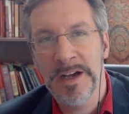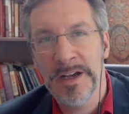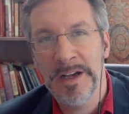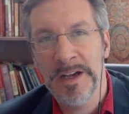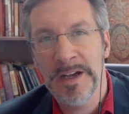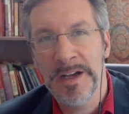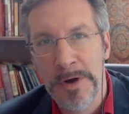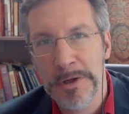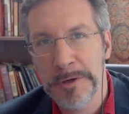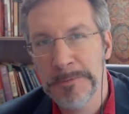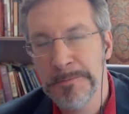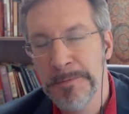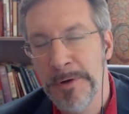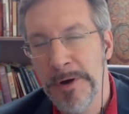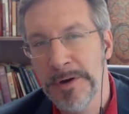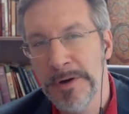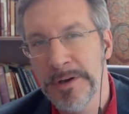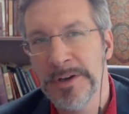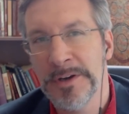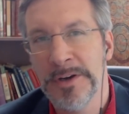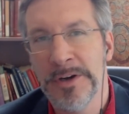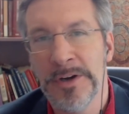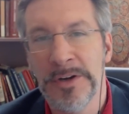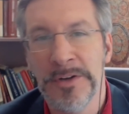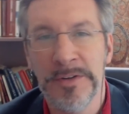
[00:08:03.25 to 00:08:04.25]
a, smaller
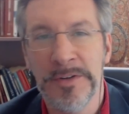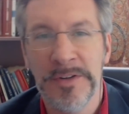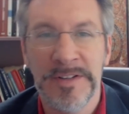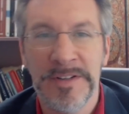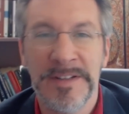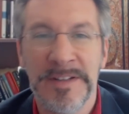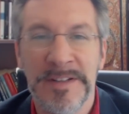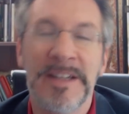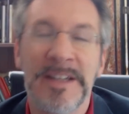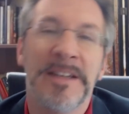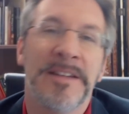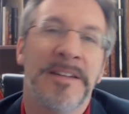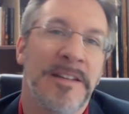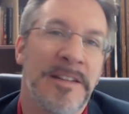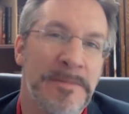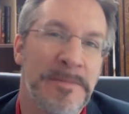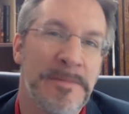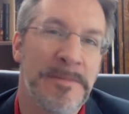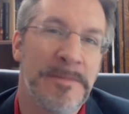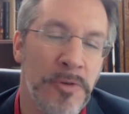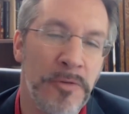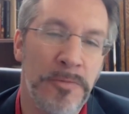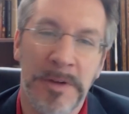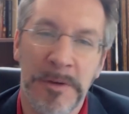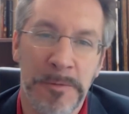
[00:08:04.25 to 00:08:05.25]
party called Citizens
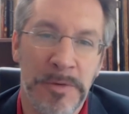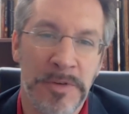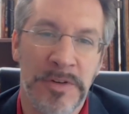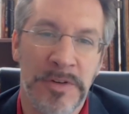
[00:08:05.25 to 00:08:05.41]
Movement,